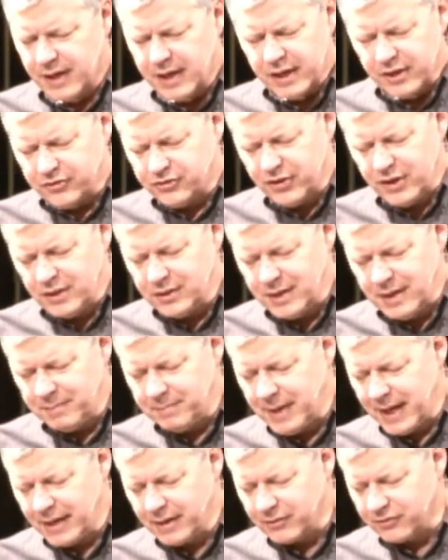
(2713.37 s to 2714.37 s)
You see, deep
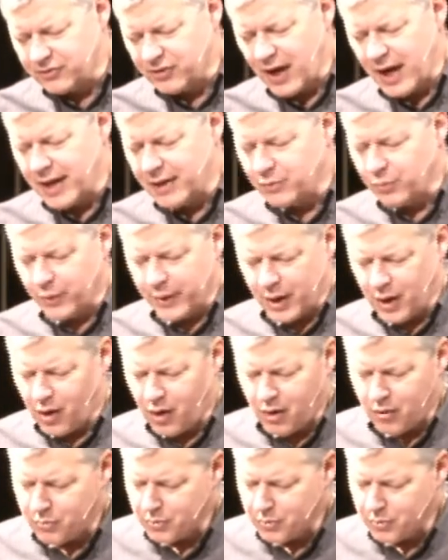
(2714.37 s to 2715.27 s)
down inside, we all